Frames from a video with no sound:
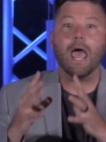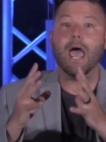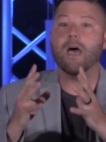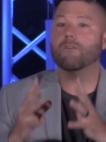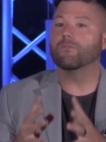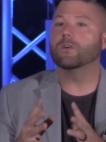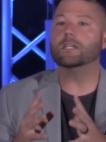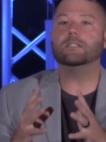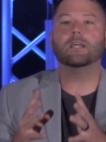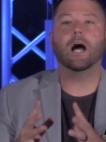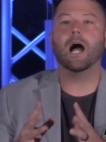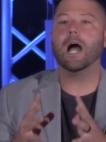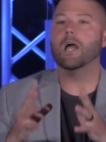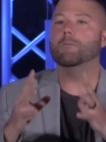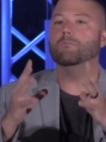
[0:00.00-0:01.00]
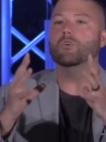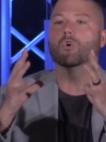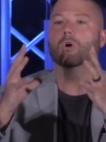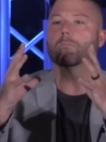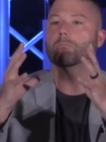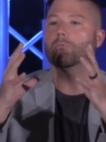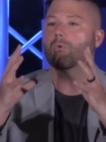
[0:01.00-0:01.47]
Every time
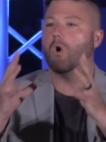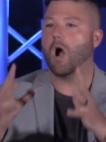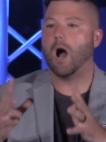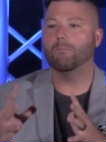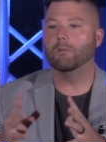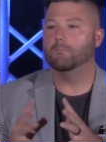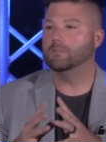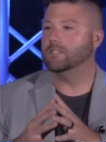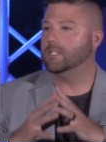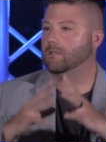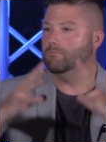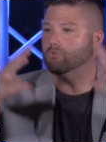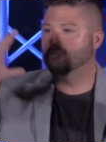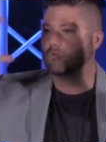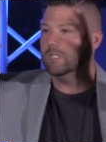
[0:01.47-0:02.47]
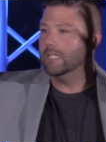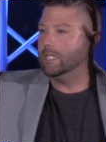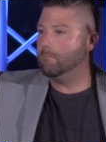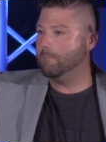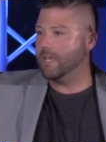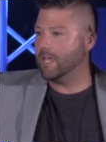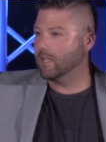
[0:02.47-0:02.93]
your problem seems
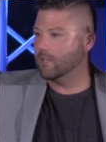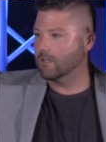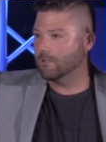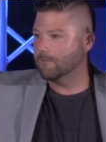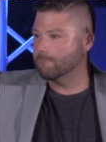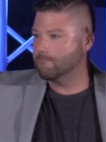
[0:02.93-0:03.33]
really big,